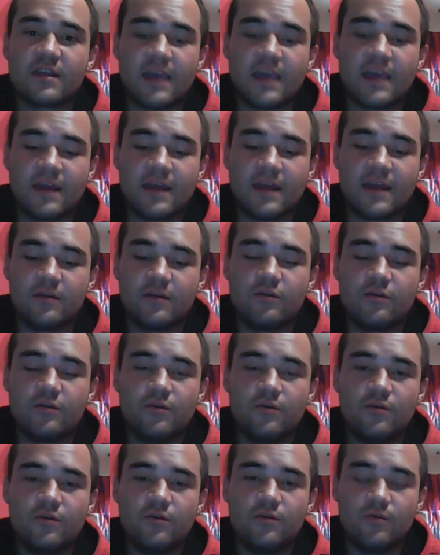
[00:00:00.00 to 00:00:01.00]
can
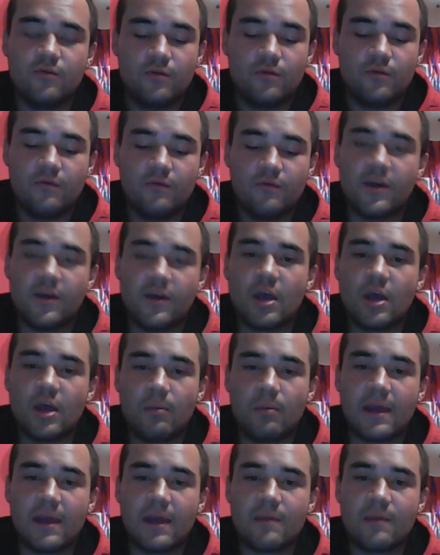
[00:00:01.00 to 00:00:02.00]
do video
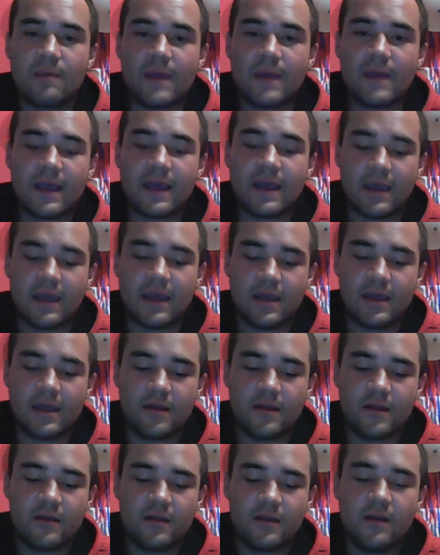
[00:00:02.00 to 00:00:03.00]
playback
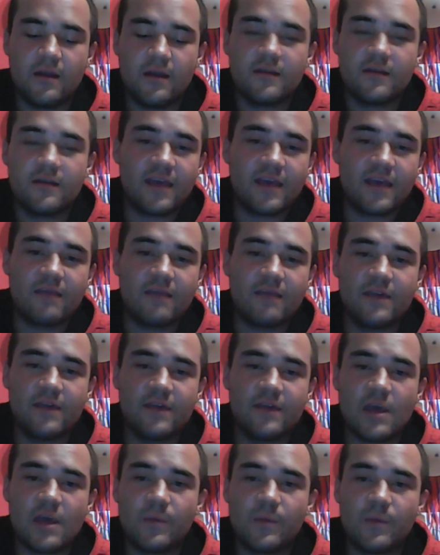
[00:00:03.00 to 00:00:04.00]
and take video
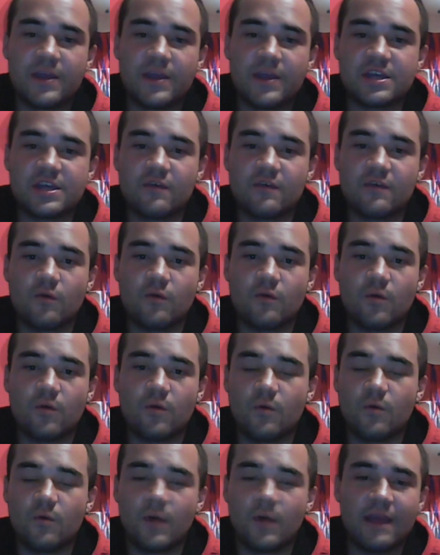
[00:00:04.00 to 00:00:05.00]
pictures or
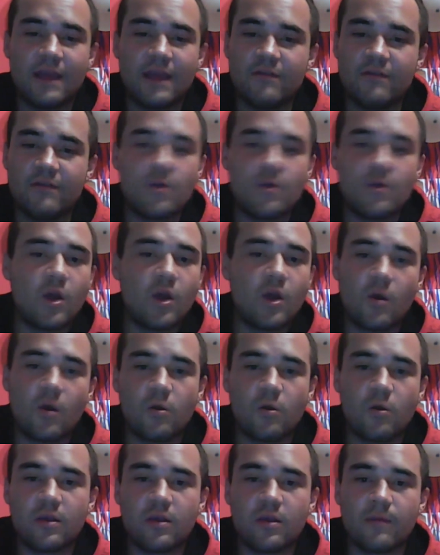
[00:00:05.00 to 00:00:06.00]
whatever you want to call
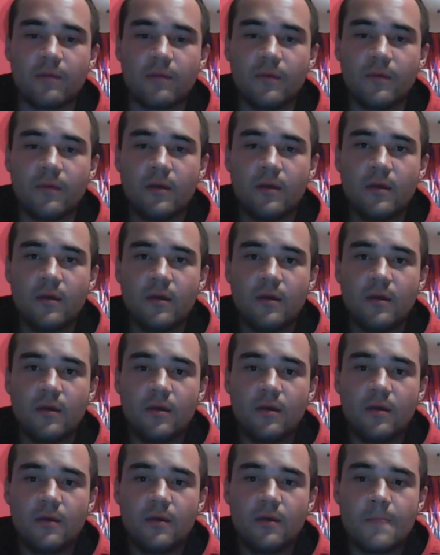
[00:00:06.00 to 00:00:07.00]
them.
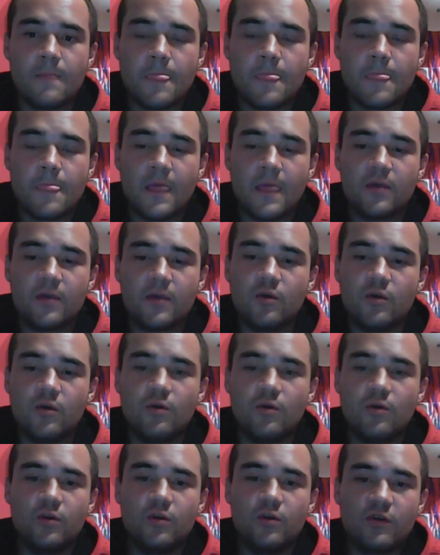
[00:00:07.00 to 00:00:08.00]

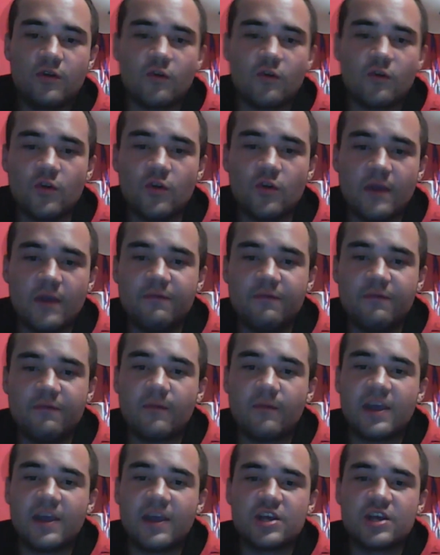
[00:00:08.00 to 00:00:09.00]
You store your
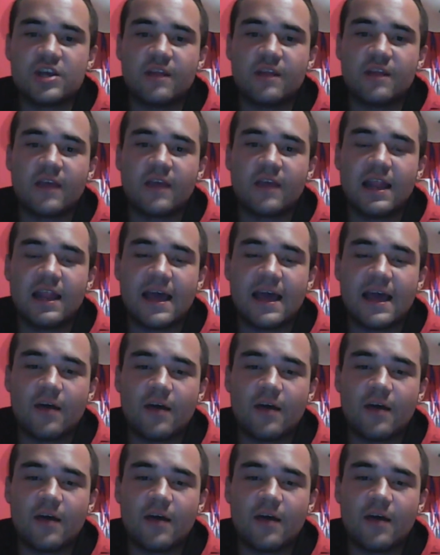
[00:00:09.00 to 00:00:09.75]
information in the cloud